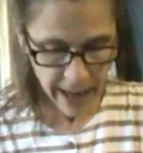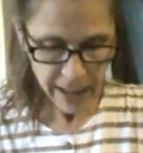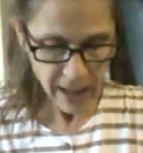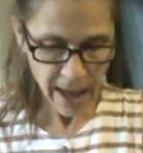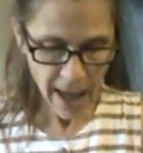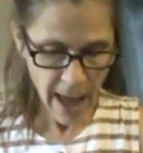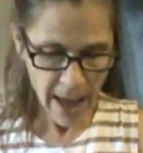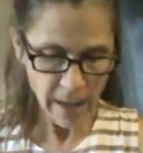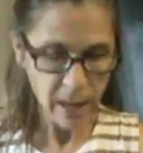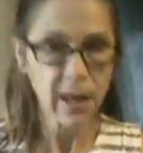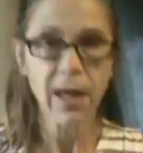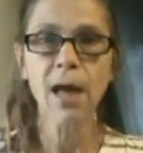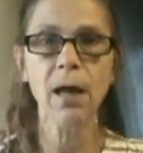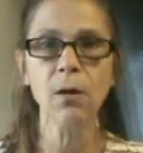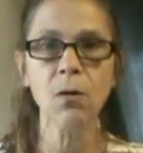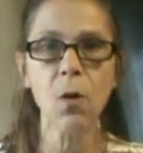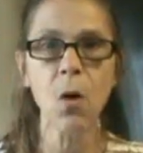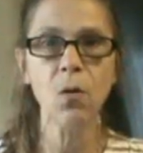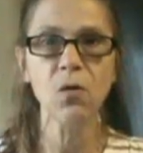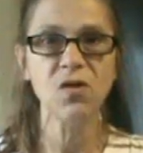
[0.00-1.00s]
I can't
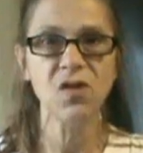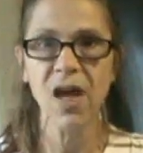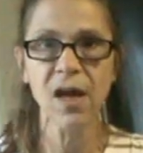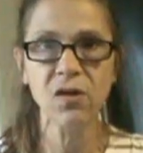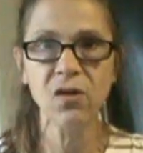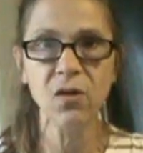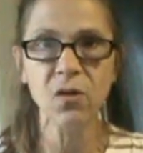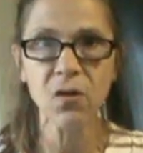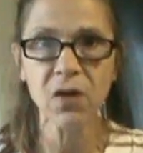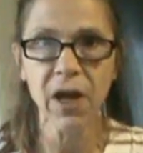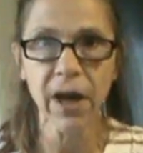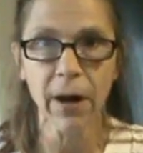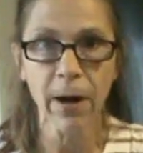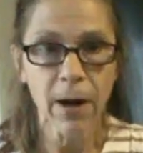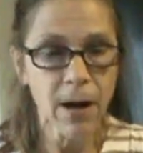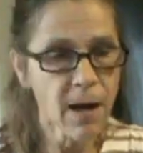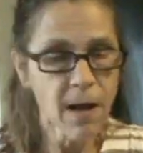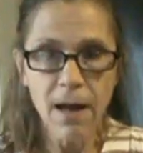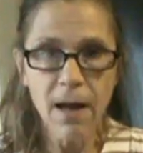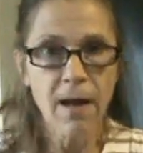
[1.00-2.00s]
get no dental
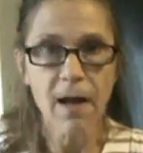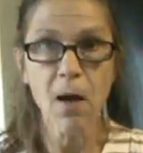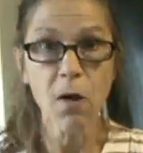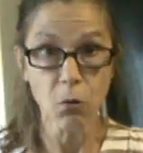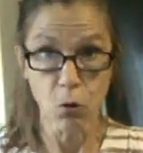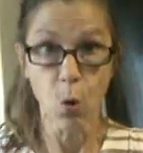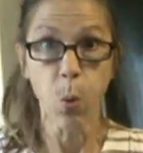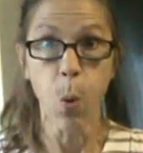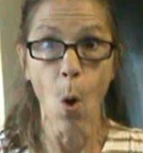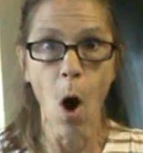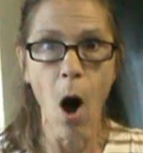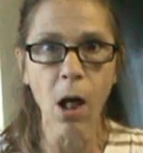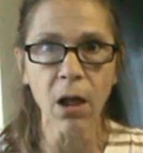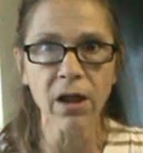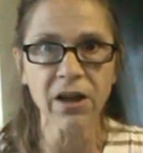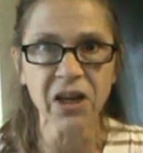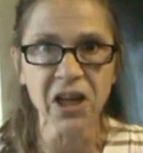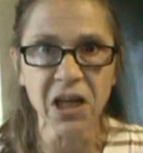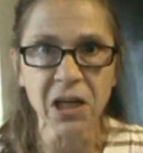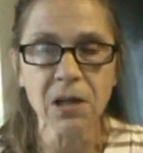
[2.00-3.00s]
care,
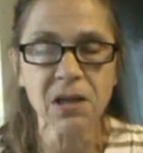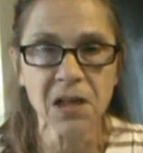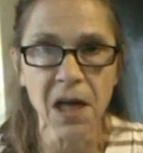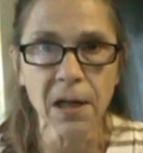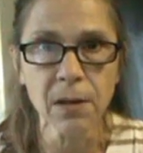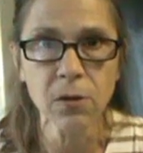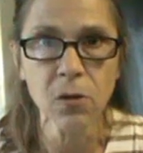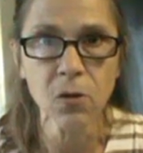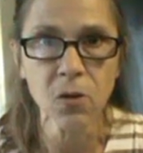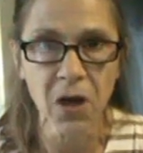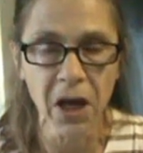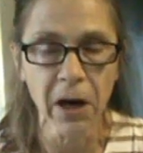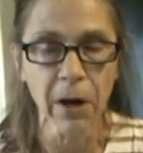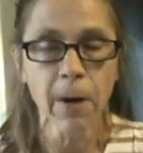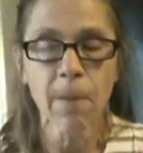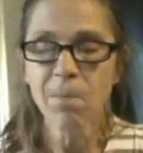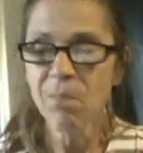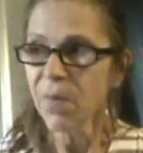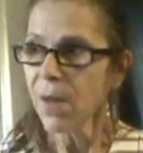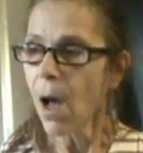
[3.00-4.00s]
quality dental
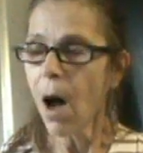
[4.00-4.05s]
care.